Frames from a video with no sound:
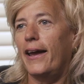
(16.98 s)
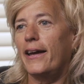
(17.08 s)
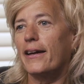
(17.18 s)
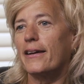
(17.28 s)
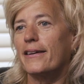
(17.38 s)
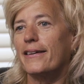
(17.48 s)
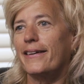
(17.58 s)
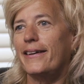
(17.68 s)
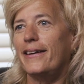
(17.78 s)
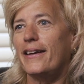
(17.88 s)

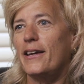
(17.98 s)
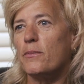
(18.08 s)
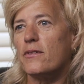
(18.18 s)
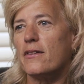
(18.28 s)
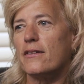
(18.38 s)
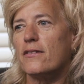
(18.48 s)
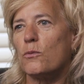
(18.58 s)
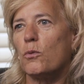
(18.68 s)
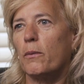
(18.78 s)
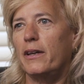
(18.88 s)
and he keeps
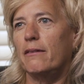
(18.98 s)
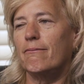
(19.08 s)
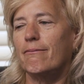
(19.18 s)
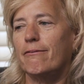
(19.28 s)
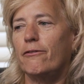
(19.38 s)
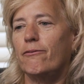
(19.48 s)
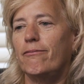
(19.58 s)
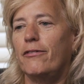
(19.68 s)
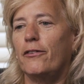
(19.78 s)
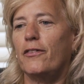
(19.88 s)
this woman
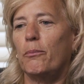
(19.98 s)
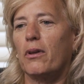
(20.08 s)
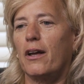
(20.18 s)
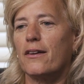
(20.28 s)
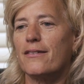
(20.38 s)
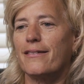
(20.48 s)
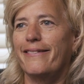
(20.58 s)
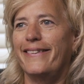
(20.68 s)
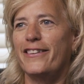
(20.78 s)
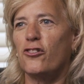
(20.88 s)
50 plus
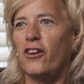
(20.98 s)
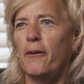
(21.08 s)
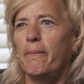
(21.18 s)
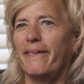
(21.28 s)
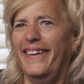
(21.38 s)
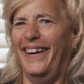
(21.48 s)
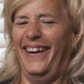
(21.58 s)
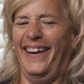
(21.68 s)
in shape and